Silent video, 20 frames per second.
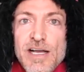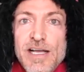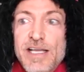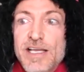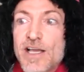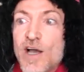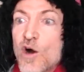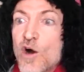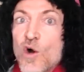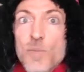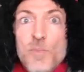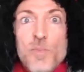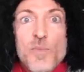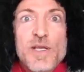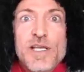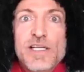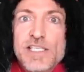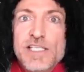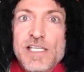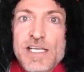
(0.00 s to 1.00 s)
I hope
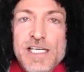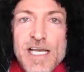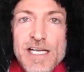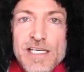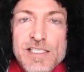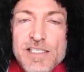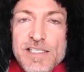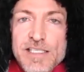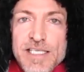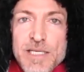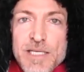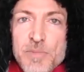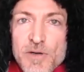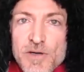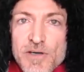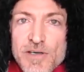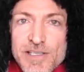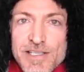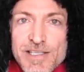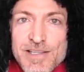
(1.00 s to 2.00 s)
we get to connect
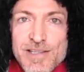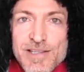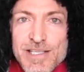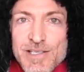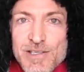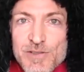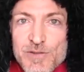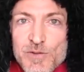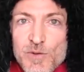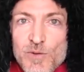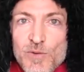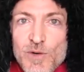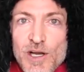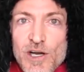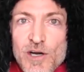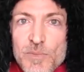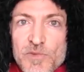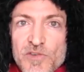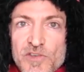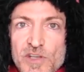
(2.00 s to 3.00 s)
deeper in these
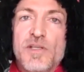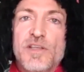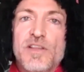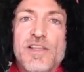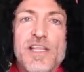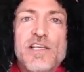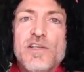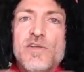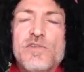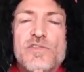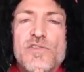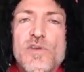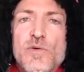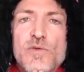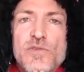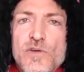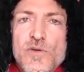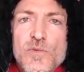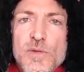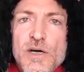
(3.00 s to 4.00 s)
realms. But thank you so,
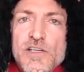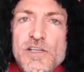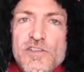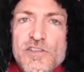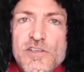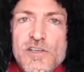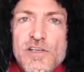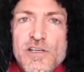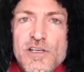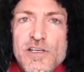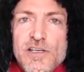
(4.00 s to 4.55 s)
so much.